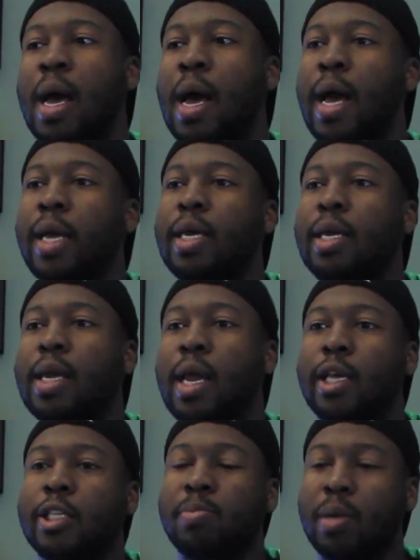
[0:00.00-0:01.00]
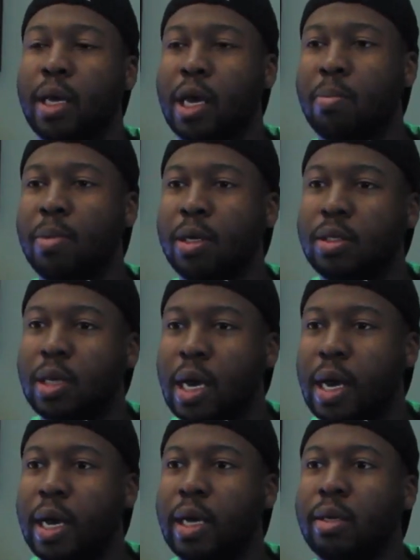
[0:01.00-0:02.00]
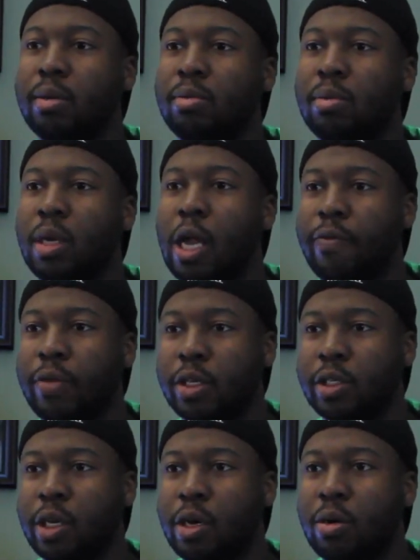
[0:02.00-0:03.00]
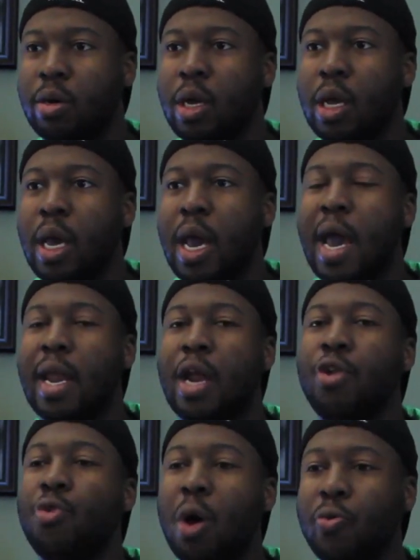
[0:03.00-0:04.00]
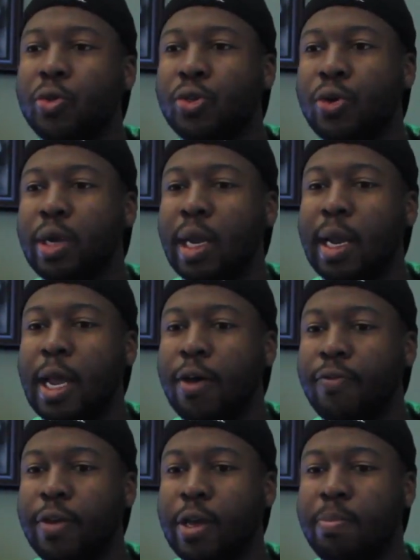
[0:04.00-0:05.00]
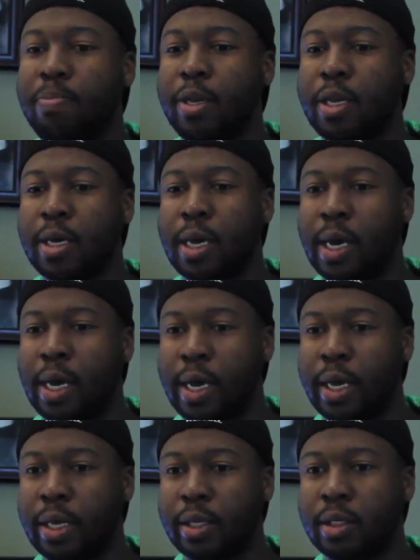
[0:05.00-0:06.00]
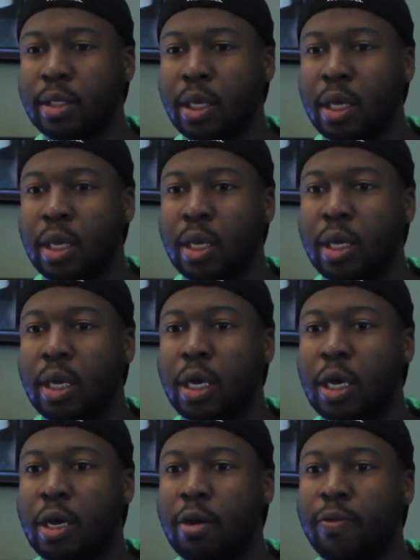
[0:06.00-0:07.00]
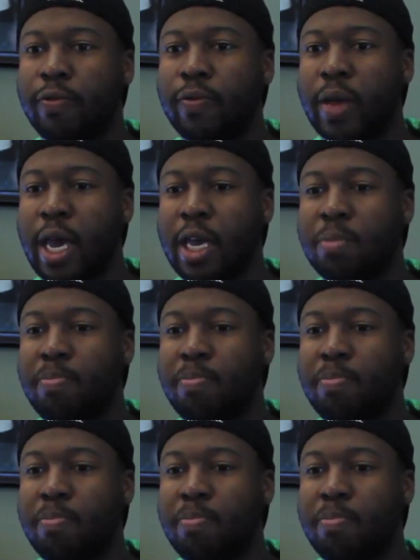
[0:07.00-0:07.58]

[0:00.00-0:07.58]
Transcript: I cannot explain how much I love this show. And I knew I was gonna love it because of Hayden